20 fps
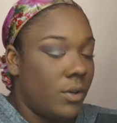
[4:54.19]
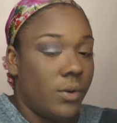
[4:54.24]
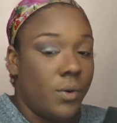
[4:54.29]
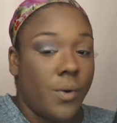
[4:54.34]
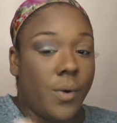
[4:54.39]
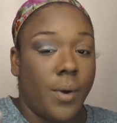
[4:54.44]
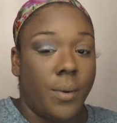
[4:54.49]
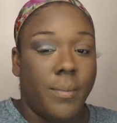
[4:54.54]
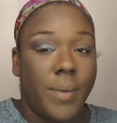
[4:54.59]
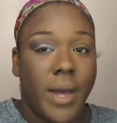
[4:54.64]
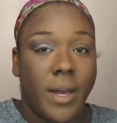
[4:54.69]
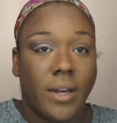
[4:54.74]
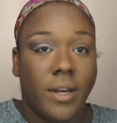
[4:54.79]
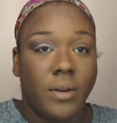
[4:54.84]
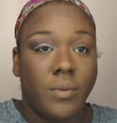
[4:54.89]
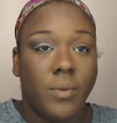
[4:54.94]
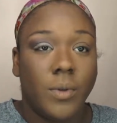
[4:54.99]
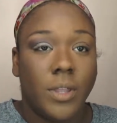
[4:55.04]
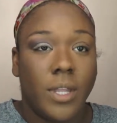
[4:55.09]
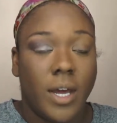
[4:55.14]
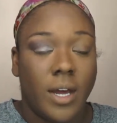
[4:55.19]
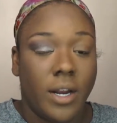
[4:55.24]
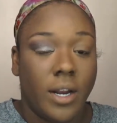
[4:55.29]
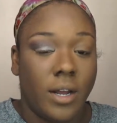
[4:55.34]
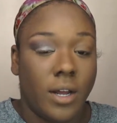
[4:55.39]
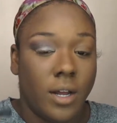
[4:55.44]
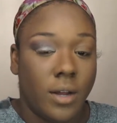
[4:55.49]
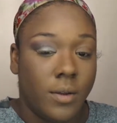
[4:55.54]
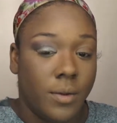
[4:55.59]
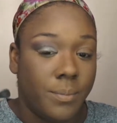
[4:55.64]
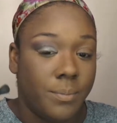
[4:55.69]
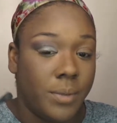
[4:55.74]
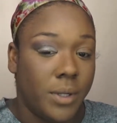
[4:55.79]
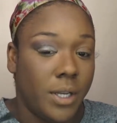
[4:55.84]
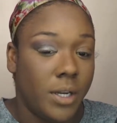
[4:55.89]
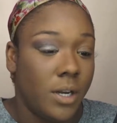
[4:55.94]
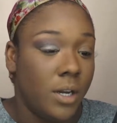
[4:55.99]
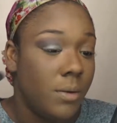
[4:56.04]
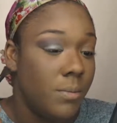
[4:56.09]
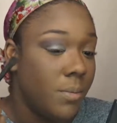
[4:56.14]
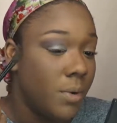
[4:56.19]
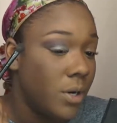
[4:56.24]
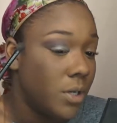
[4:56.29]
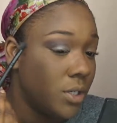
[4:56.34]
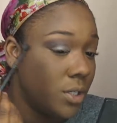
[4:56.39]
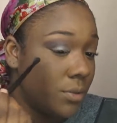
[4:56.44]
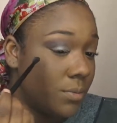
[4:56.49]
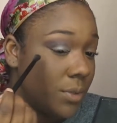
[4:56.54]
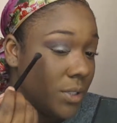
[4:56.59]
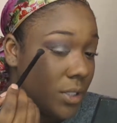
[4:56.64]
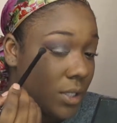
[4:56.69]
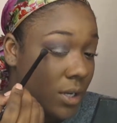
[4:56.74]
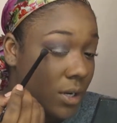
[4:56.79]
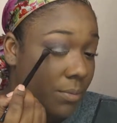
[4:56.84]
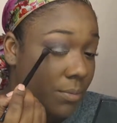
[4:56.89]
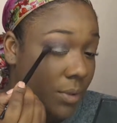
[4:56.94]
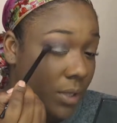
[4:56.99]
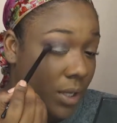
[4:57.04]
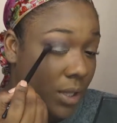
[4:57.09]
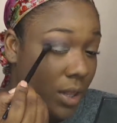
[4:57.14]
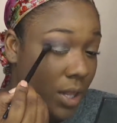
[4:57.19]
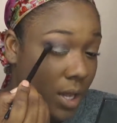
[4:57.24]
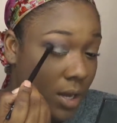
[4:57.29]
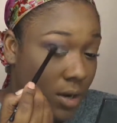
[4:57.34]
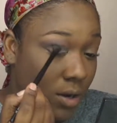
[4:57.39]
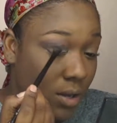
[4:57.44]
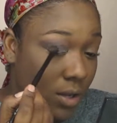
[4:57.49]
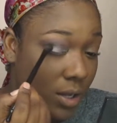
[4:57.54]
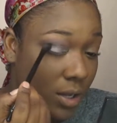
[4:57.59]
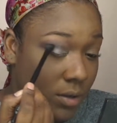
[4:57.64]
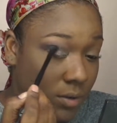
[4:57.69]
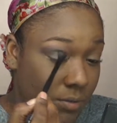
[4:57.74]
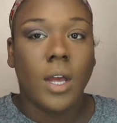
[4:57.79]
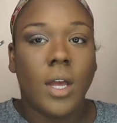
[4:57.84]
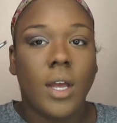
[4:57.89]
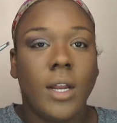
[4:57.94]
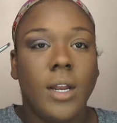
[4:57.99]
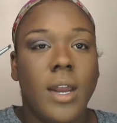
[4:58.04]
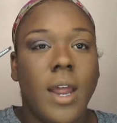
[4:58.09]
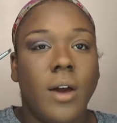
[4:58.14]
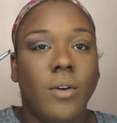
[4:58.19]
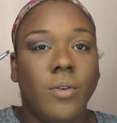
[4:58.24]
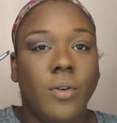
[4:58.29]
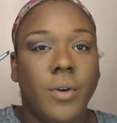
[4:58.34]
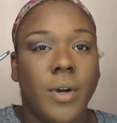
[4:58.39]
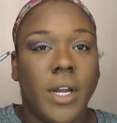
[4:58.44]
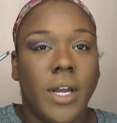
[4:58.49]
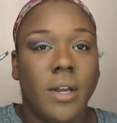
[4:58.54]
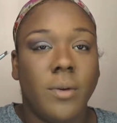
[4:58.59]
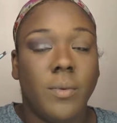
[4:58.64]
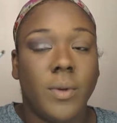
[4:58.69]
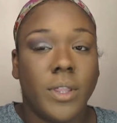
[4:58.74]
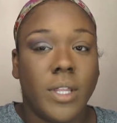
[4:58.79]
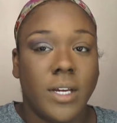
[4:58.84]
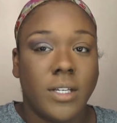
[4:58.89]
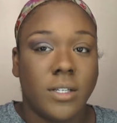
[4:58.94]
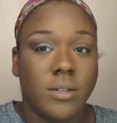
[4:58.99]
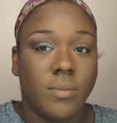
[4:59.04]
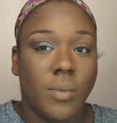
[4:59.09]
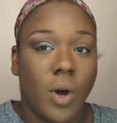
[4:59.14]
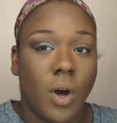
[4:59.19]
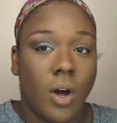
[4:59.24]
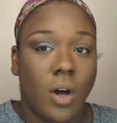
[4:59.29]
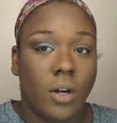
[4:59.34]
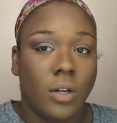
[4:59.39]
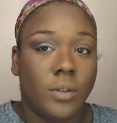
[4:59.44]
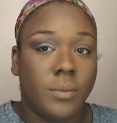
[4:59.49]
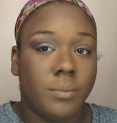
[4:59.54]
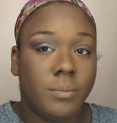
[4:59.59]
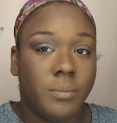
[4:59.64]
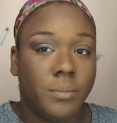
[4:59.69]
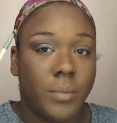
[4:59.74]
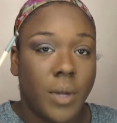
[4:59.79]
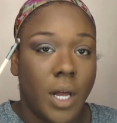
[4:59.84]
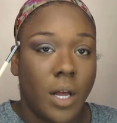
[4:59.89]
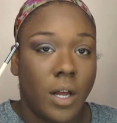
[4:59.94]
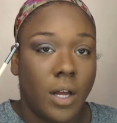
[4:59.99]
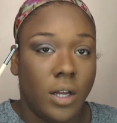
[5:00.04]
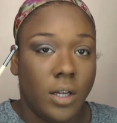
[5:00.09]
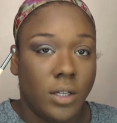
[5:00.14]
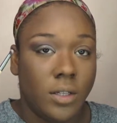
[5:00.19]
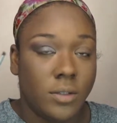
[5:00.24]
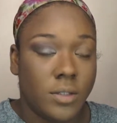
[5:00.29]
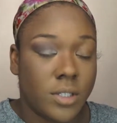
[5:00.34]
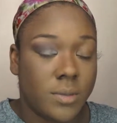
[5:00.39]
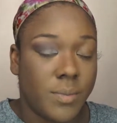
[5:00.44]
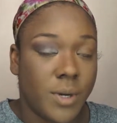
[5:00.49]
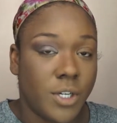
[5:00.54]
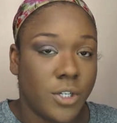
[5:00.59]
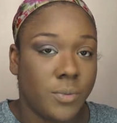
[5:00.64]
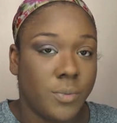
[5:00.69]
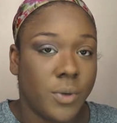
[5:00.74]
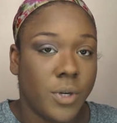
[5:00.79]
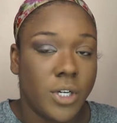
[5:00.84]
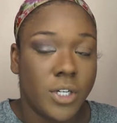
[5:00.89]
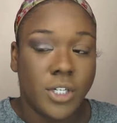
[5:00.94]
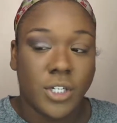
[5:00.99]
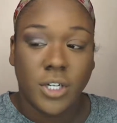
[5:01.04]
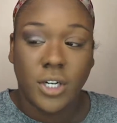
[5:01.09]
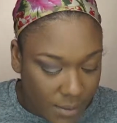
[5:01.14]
Going back in with that blending brush, I'm just going to blend that all out. Now going in with that small smudge brush.